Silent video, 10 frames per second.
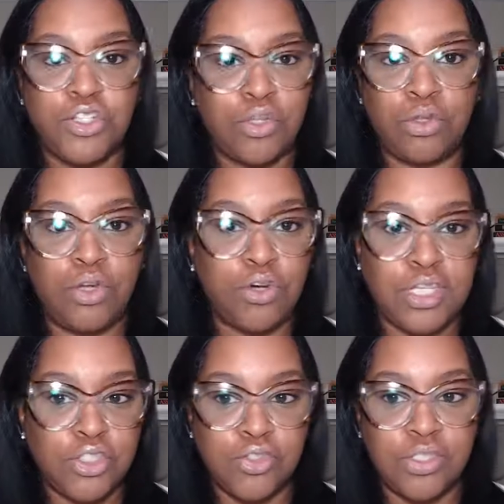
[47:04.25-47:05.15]
just no longer
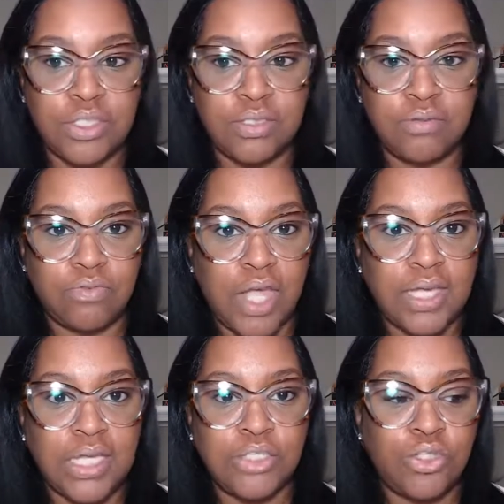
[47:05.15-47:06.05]
interested,
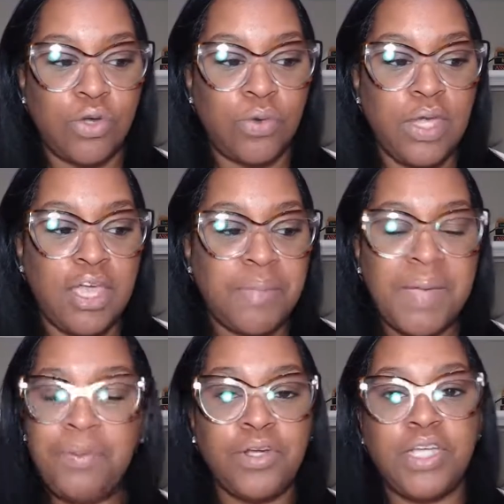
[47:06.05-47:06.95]
right? And so
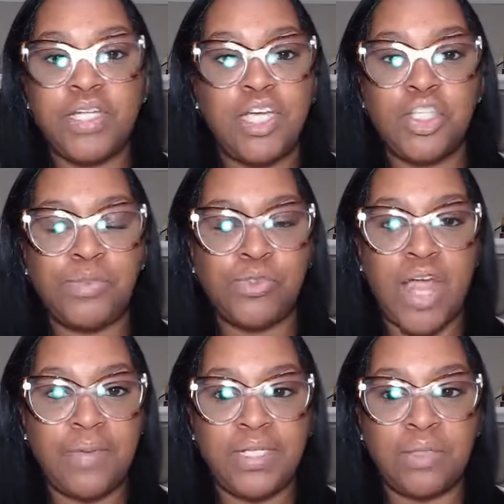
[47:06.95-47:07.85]
people are going to
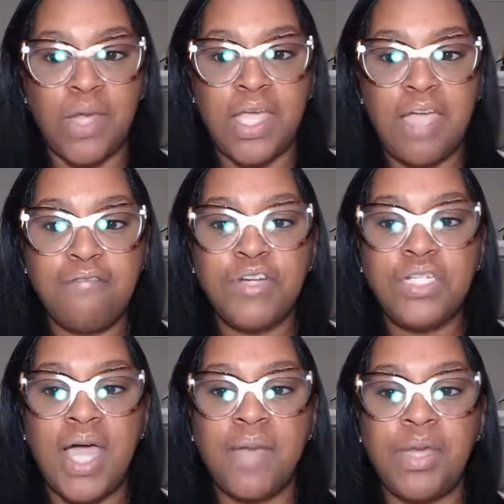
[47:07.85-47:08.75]
unsubscribe anyway. Every
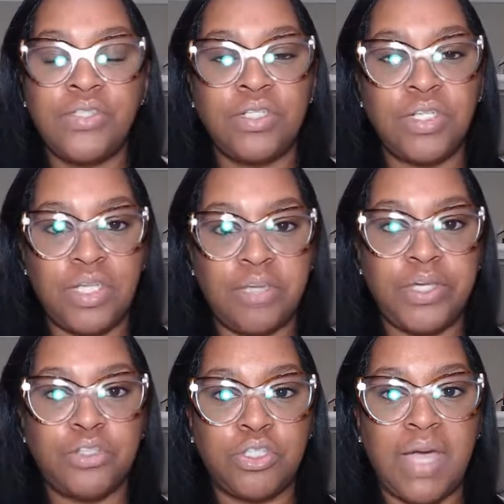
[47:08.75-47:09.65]
time I send an
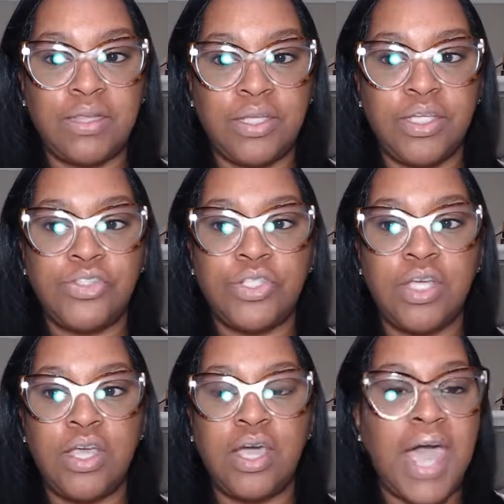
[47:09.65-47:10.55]
email to my
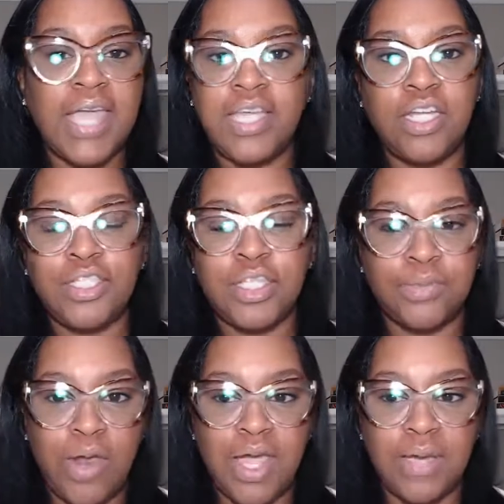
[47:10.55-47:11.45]
list, I get
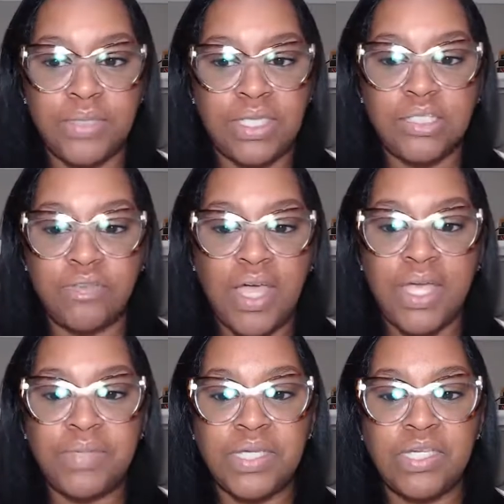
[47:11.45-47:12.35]
unsubscribes, and that's
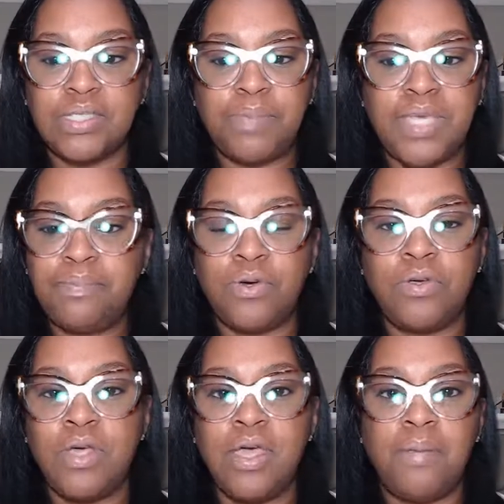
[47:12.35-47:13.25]
fine, because
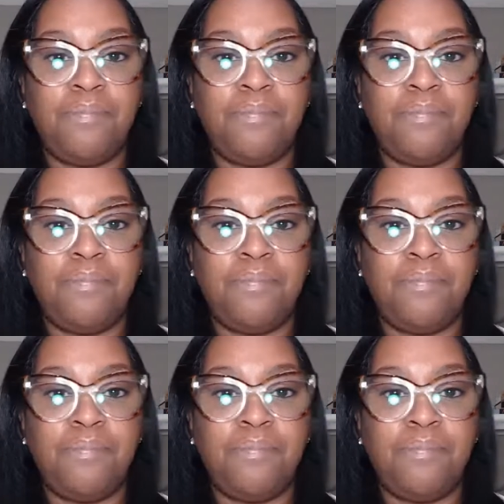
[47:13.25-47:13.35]
people